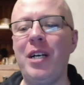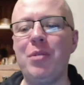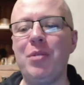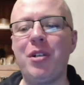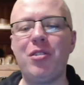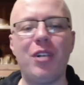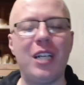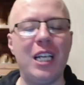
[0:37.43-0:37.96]
We're going
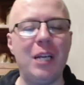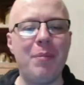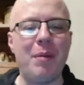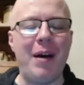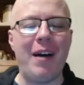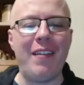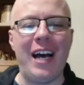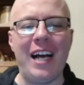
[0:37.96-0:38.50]
to talk a little bit
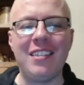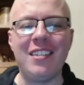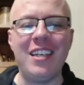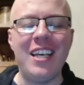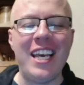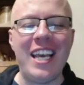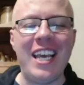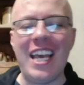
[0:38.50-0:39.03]
about that
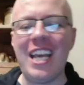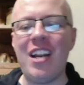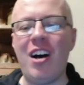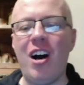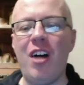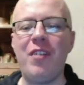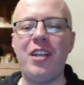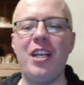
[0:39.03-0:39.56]
in
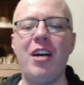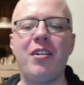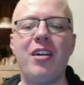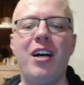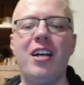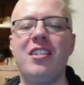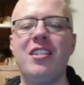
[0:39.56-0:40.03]
our video, guys.